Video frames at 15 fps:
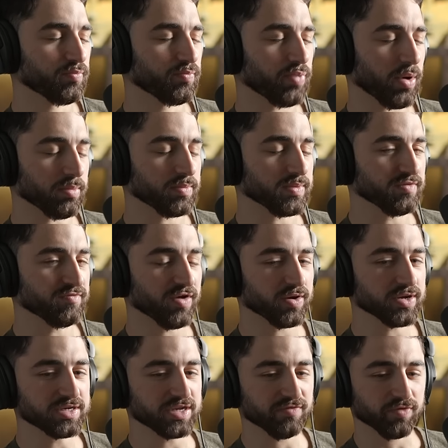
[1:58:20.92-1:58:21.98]
probably
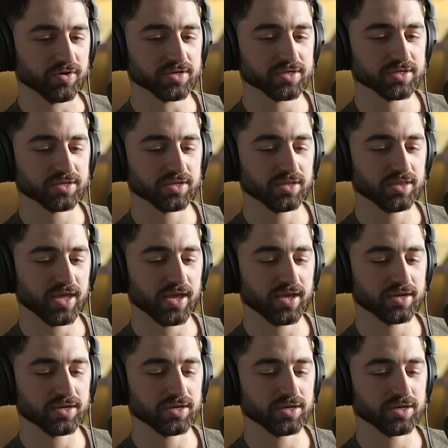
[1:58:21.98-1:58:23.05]
very different
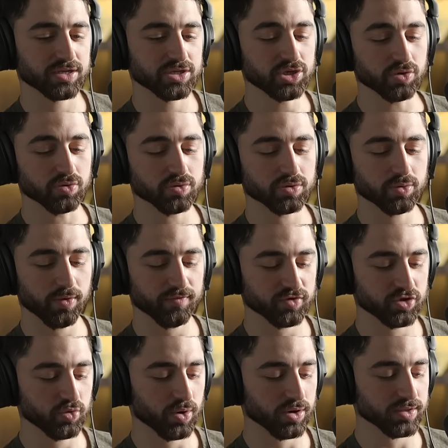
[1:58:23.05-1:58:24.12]
than you, whoever
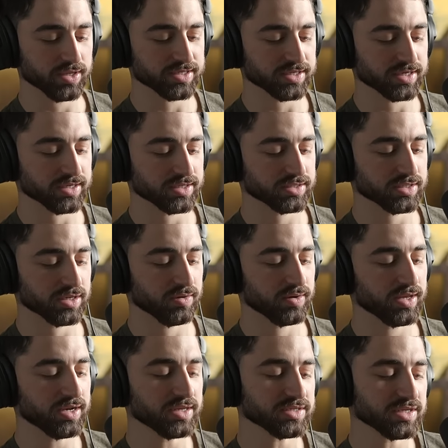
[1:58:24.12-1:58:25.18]
you are listening. So
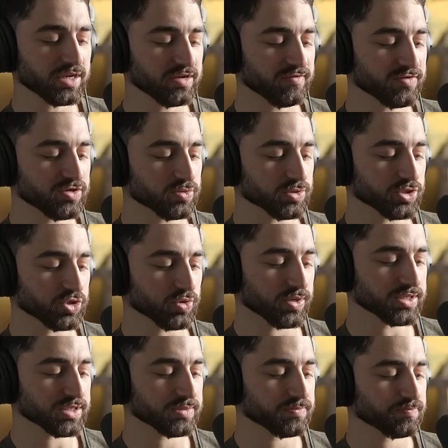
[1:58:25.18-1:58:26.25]
it is an individual
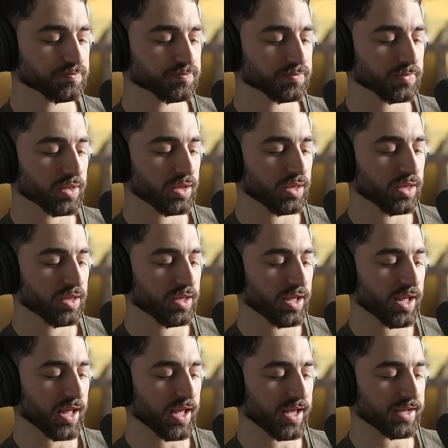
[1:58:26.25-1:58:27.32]
choice,
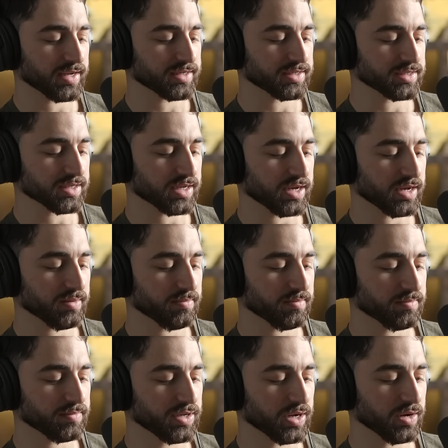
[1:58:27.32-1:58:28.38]
and
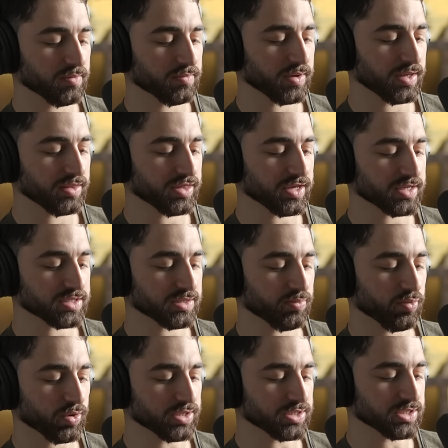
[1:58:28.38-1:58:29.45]
um, you know I think it's
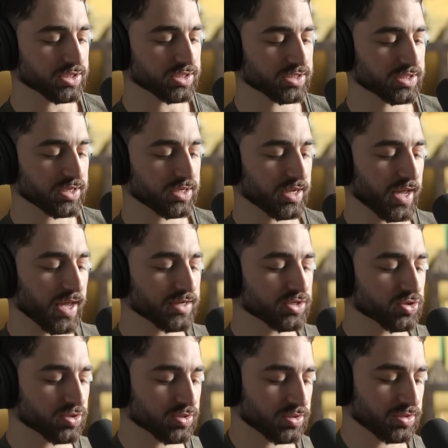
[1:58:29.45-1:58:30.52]
important to just
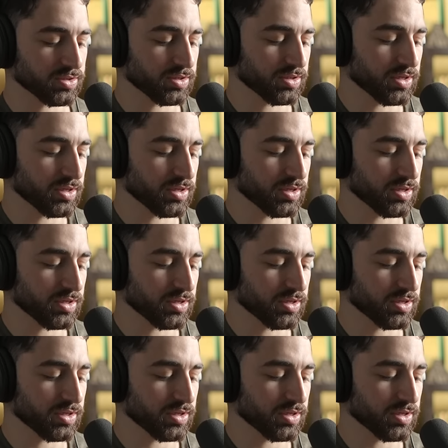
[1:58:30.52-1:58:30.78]
enter